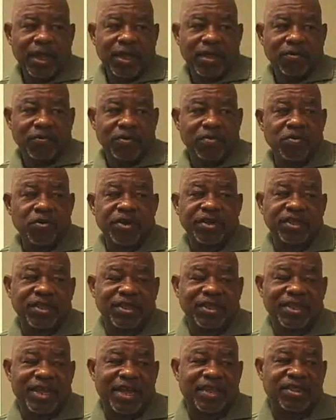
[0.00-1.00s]
Remorse
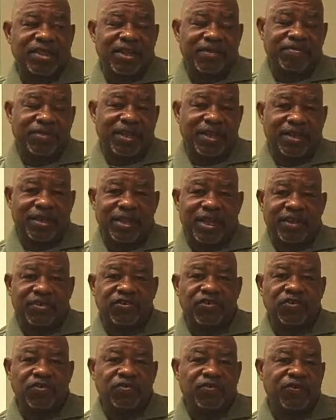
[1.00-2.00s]
is not something
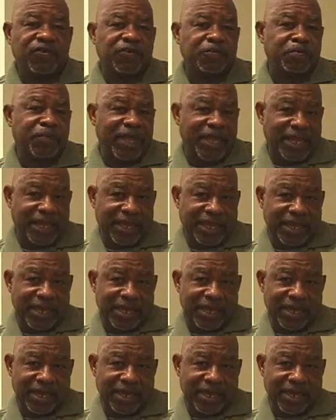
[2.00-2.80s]
that you speak.